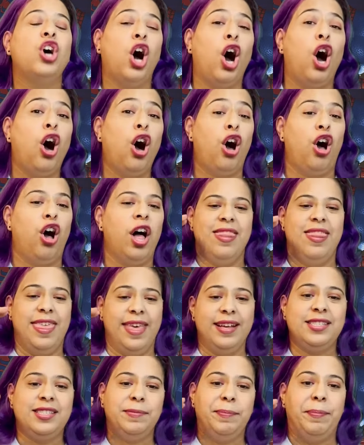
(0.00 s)
tall
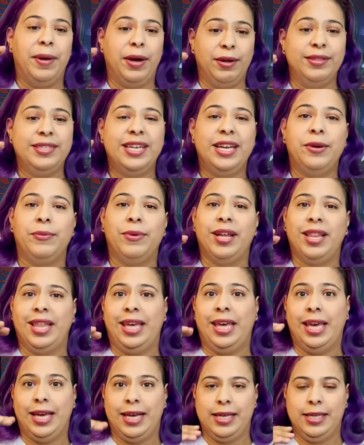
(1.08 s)
this building
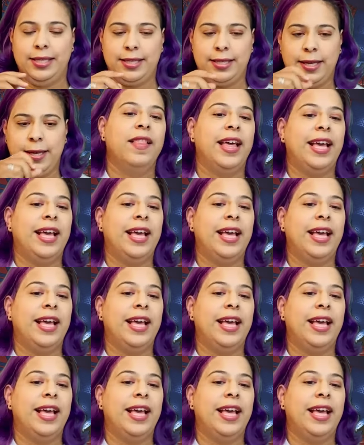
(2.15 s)
really is.